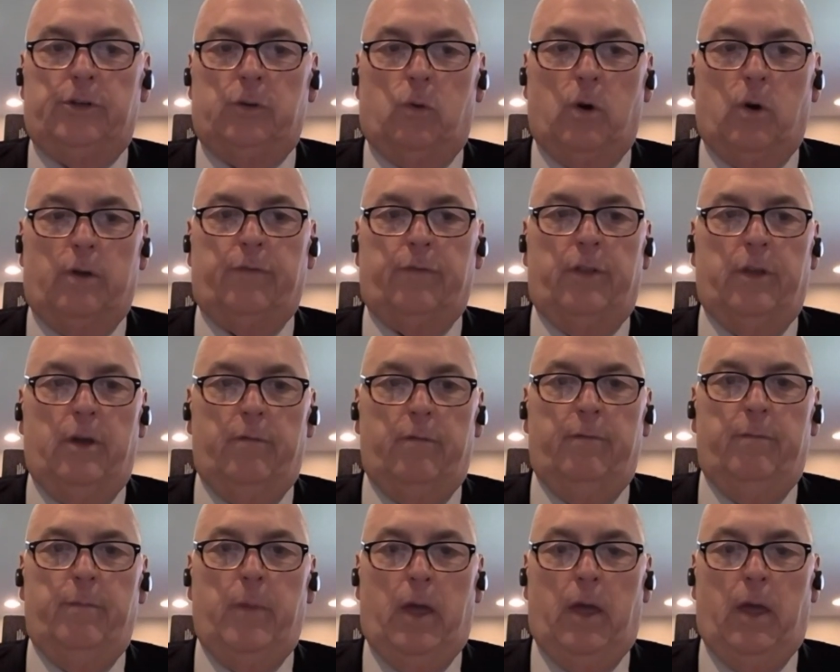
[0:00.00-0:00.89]
Went to work for
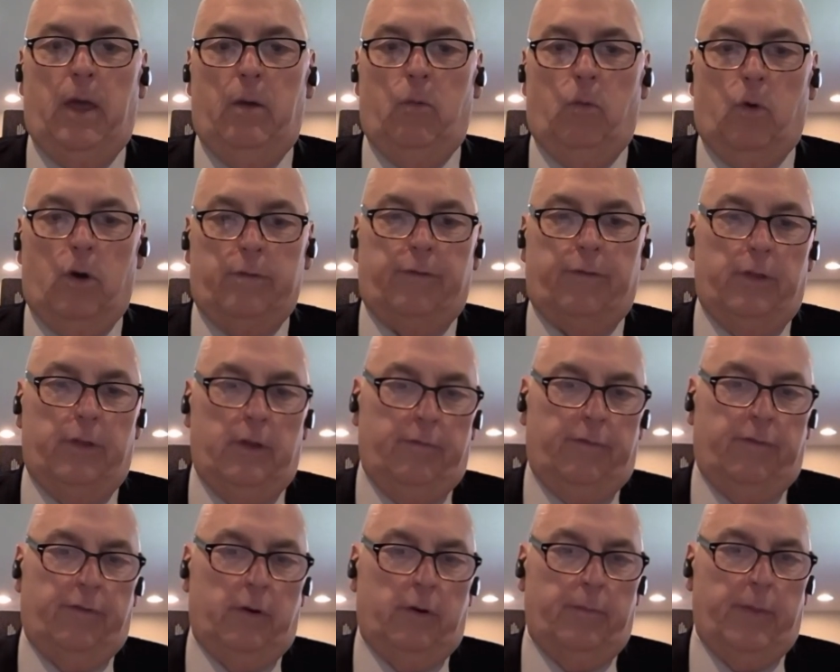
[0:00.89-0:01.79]
them and worked for
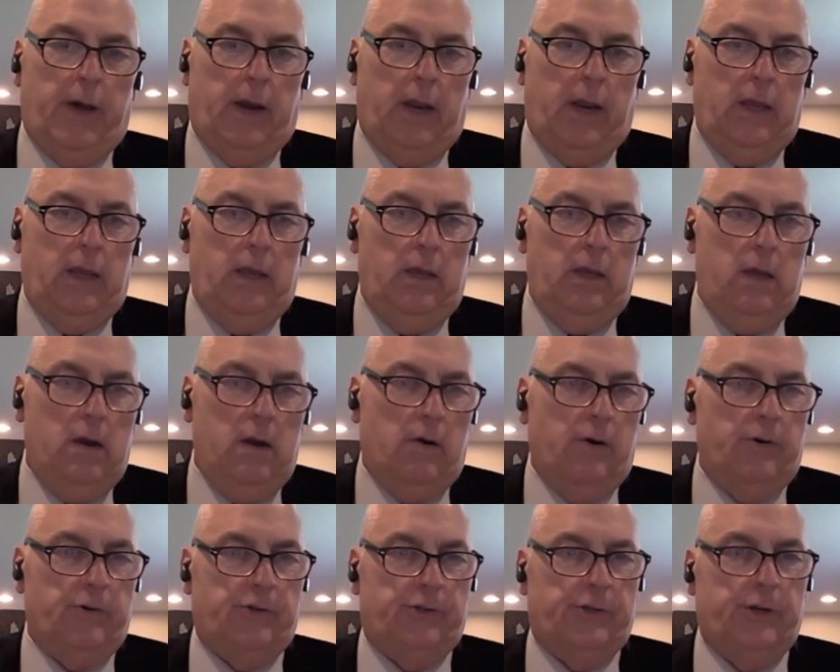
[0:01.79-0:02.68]
them for about a
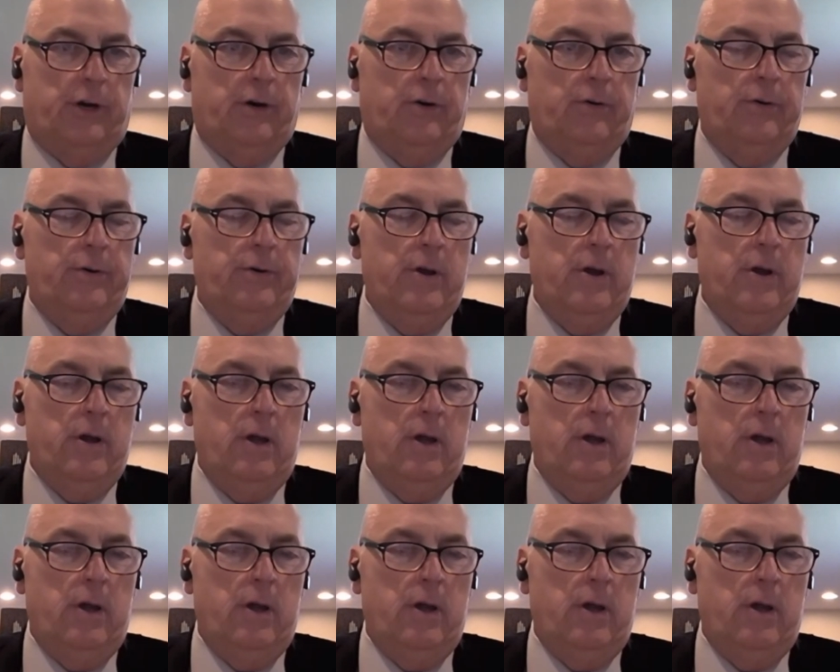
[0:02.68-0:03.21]
year or so.